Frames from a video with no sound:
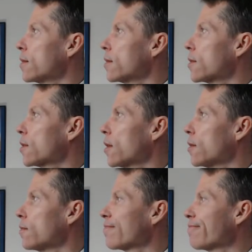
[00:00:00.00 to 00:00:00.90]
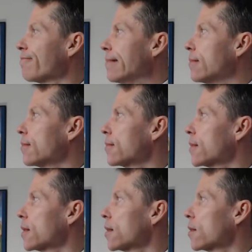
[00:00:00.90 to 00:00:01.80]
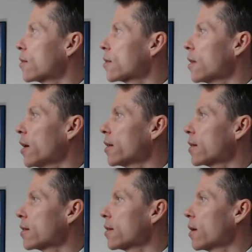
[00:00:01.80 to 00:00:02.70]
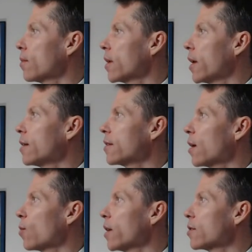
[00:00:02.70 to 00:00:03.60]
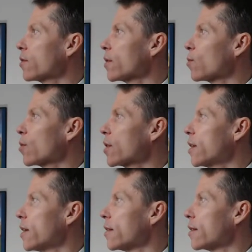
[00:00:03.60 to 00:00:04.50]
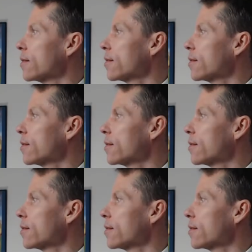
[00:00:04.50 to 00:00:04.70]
So, looks like, yep, the anti-whites are at work again.